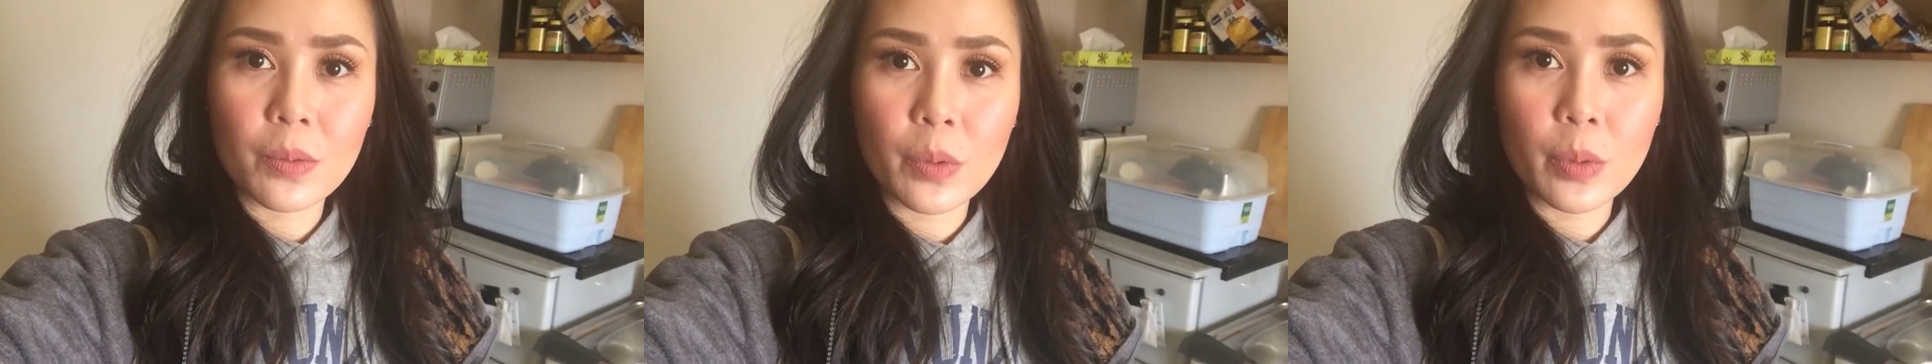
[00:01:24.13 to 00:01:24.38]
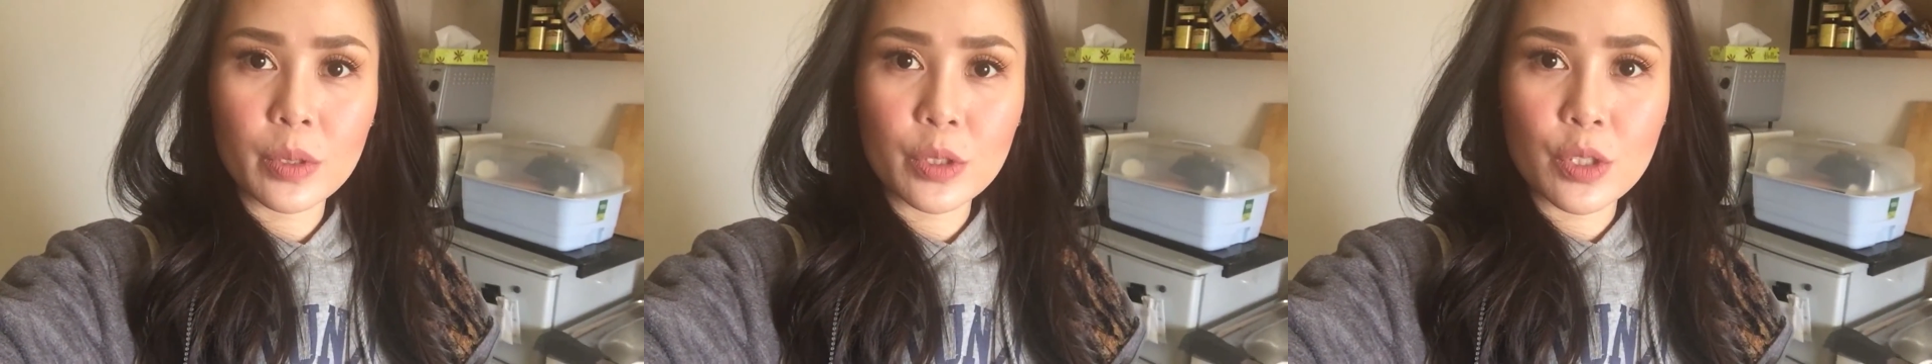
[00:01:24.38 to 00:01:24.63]

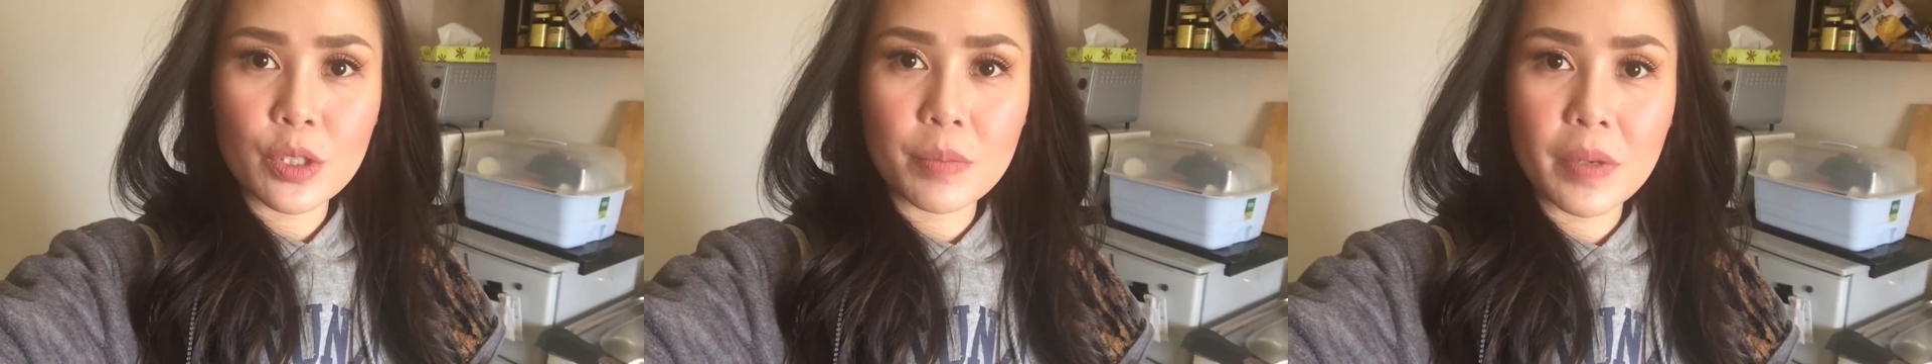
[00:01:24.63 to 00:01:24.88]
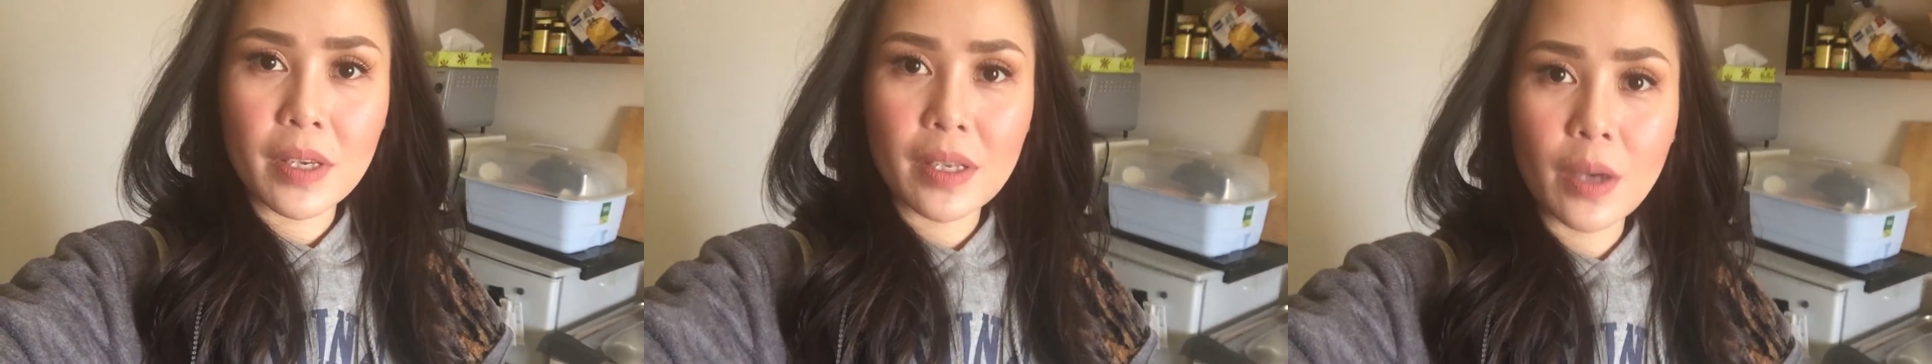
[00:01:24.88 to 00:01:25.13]
we'll just
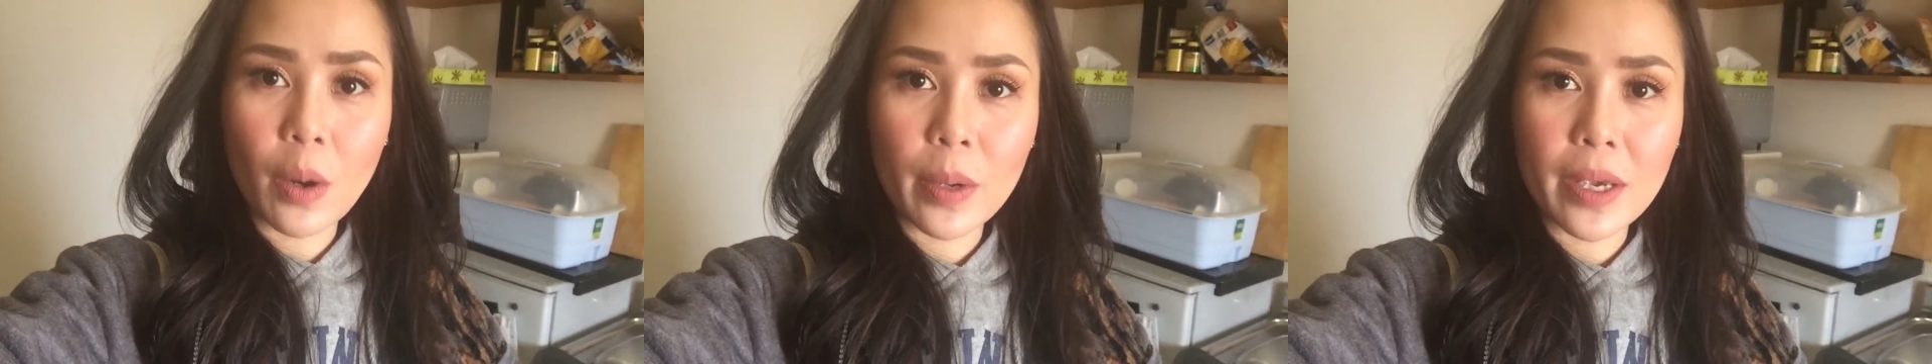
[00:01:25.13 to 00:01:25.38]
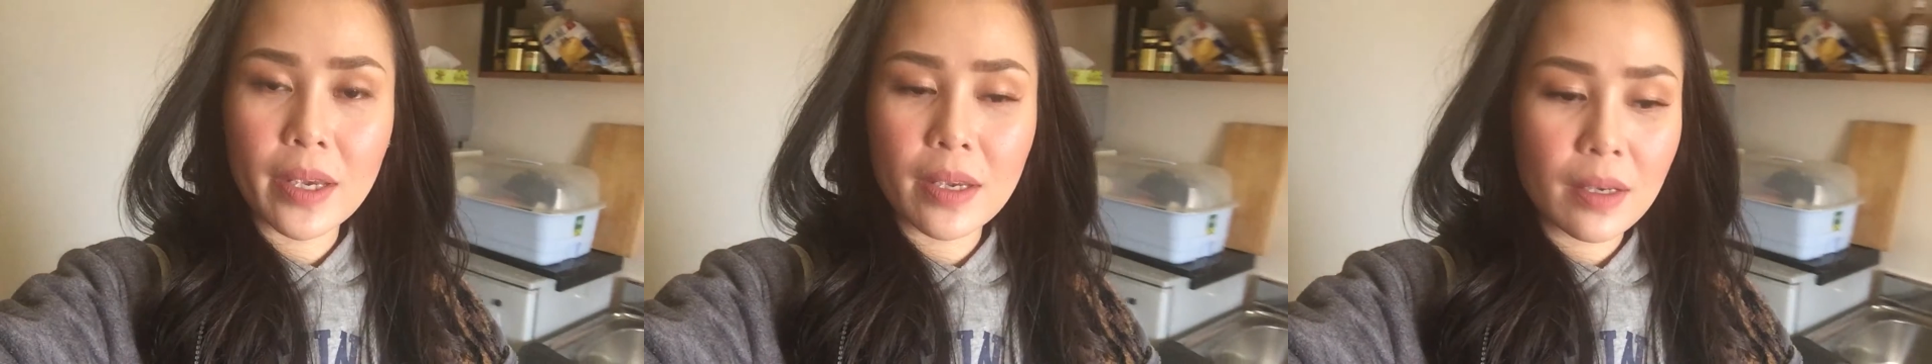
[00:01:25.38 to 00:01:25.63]
be
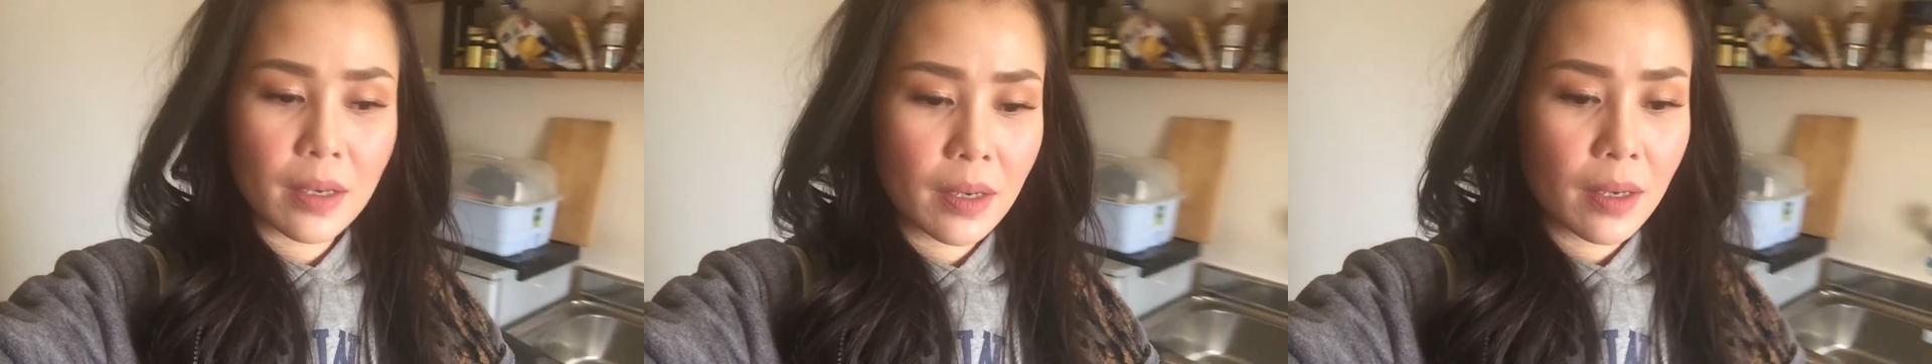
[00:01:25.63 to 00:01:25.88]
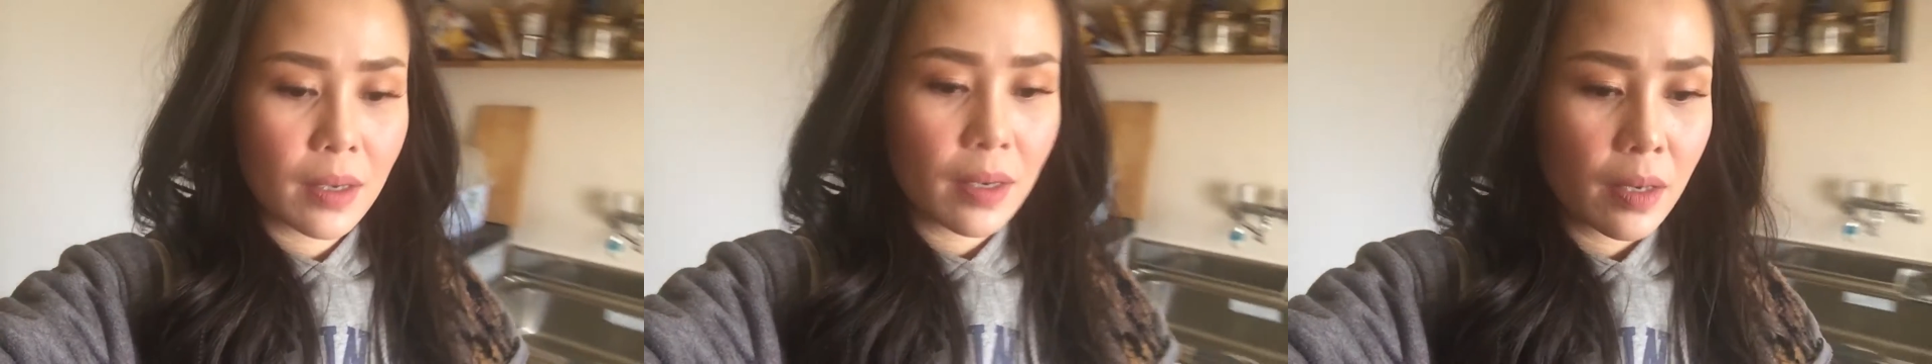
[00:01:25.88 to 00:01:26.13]
going
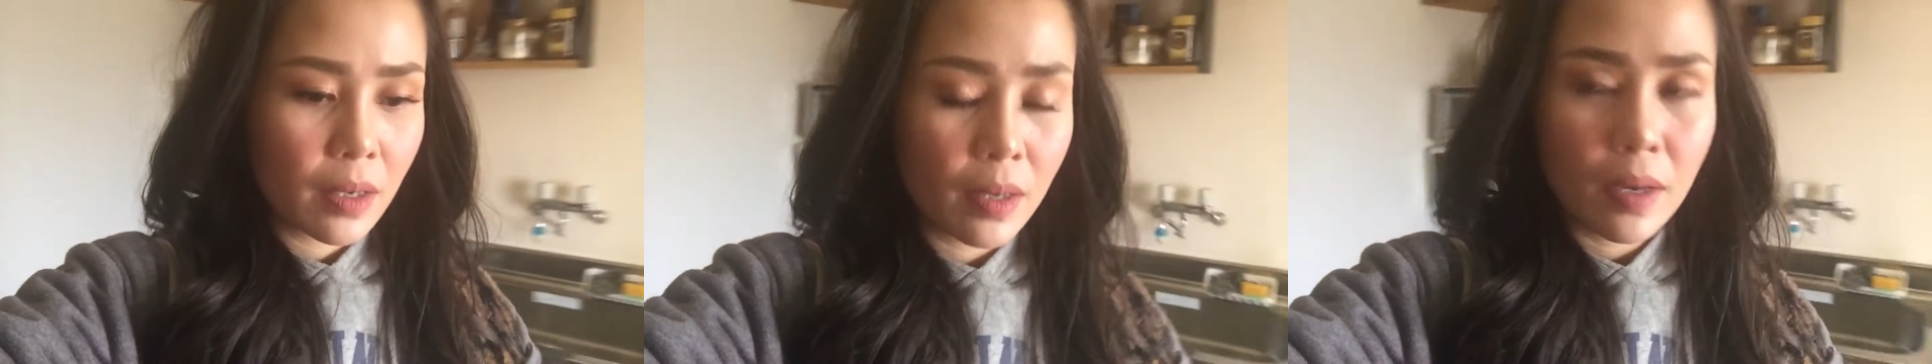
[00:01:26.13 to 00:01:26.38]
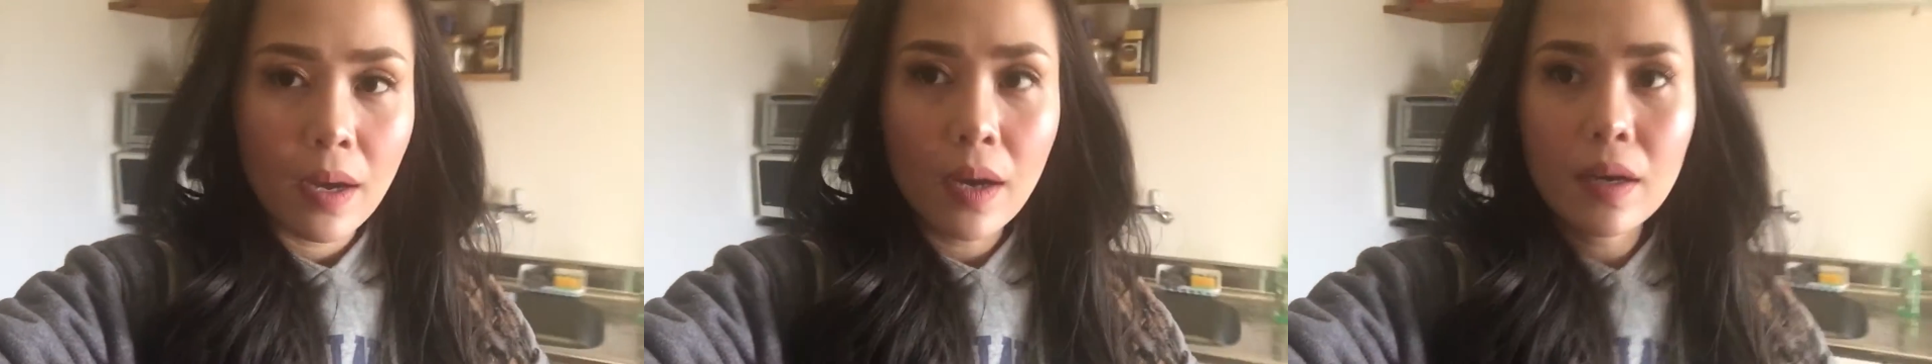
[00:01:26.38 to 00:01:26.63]

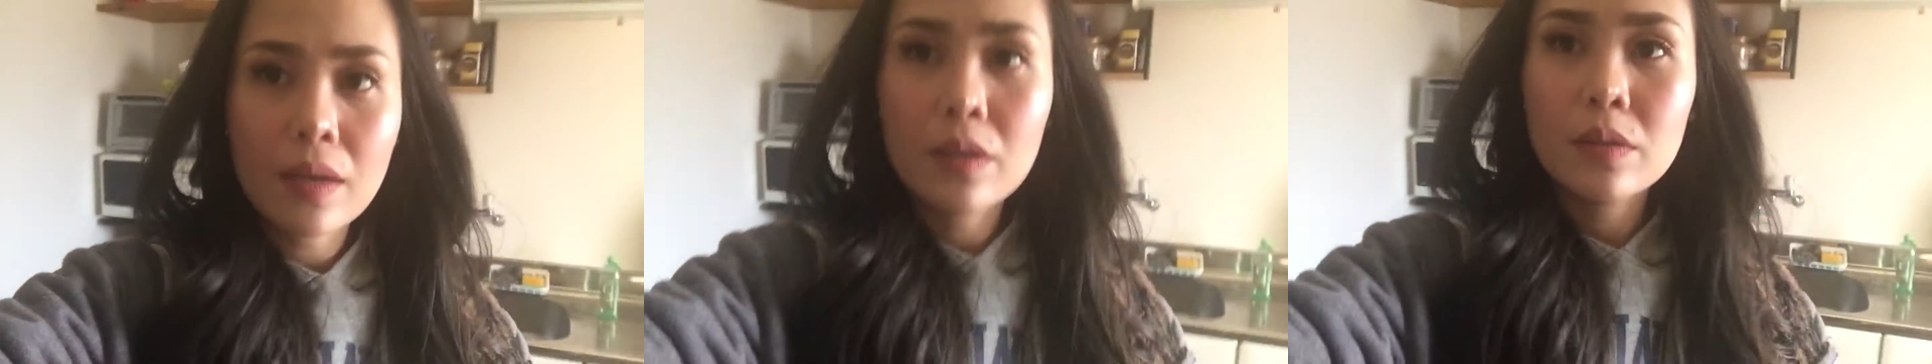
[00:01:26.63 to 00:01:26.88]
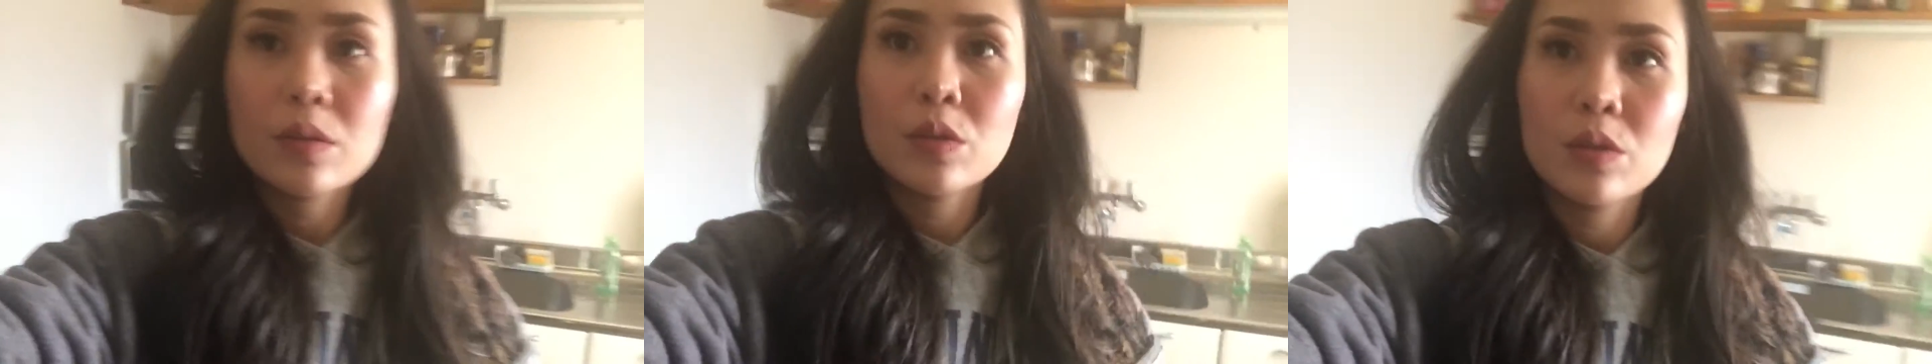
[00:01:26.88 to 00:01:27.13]

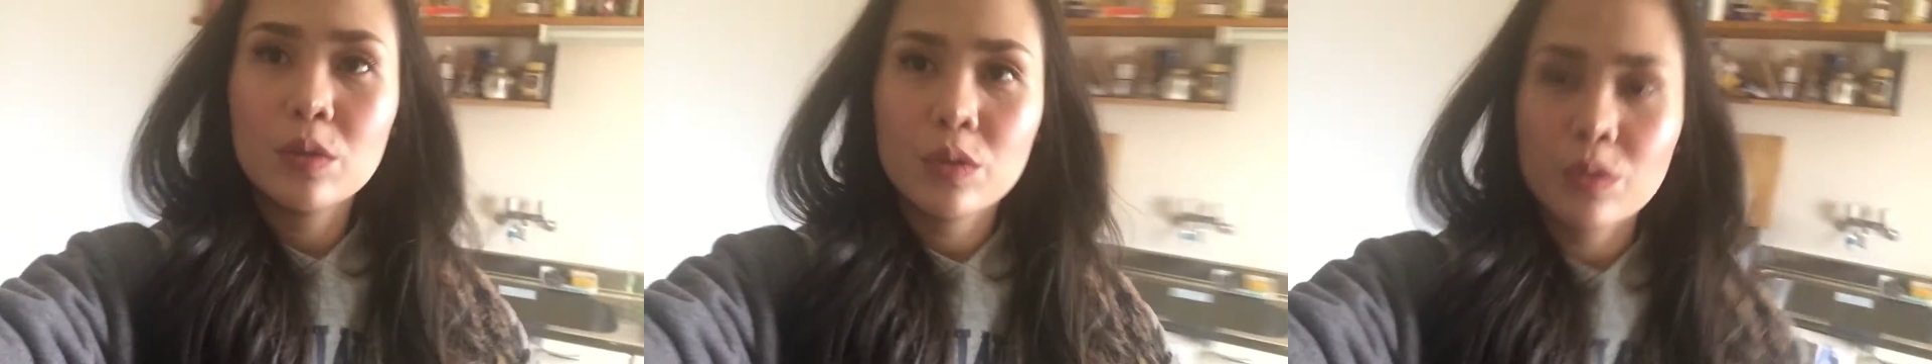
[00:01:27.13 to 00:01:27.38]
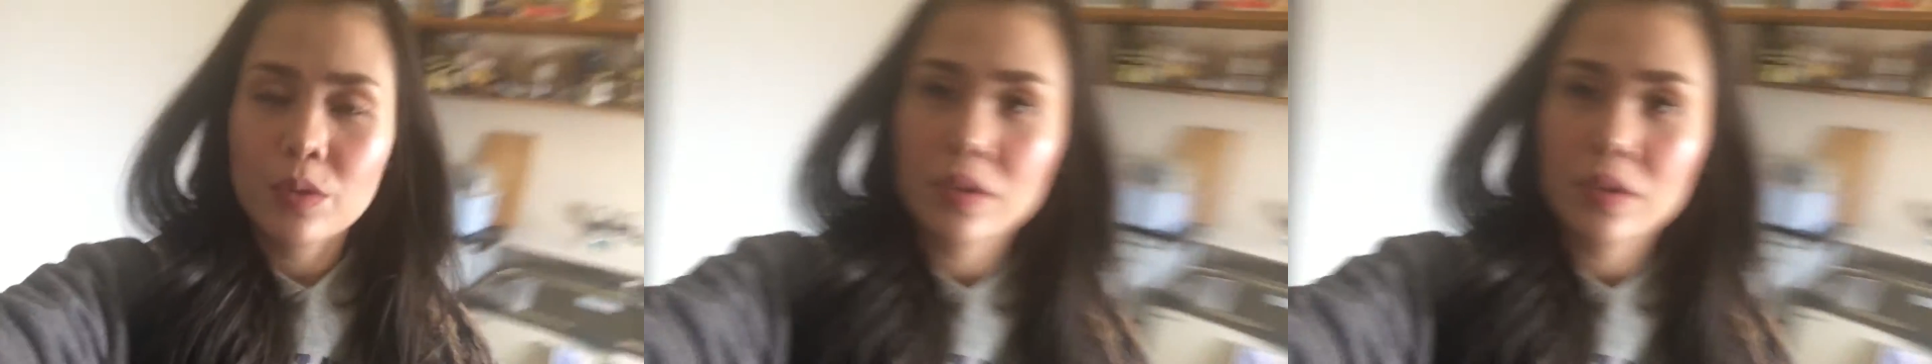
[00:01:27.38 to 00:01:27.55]
out to do